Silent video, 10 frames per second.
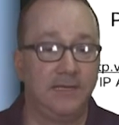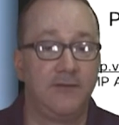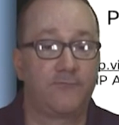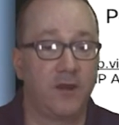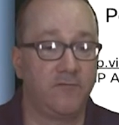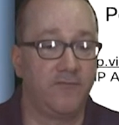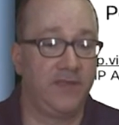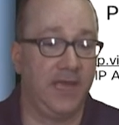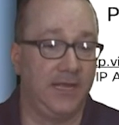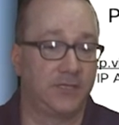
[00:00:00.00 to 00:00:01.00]
in front of a
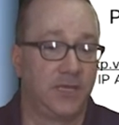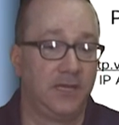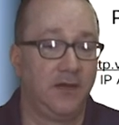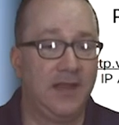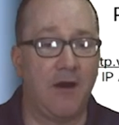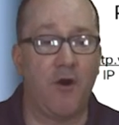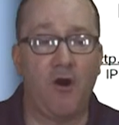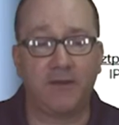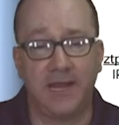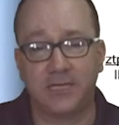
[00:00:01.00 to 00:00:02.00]
vEdge. Now,
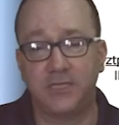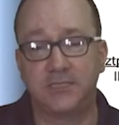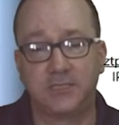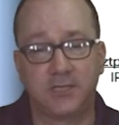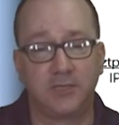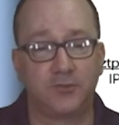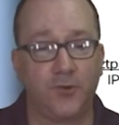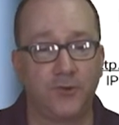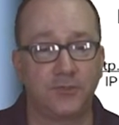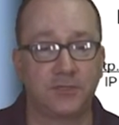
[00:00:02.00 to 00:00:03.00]
all connections to
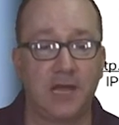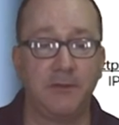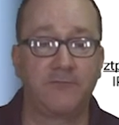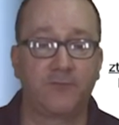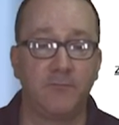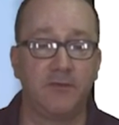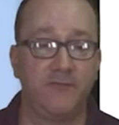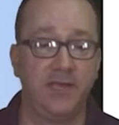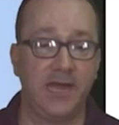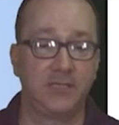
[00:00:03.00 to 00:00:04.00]
controllers are coming from the
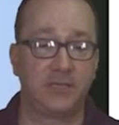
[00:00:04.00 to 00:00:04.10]
vEdge,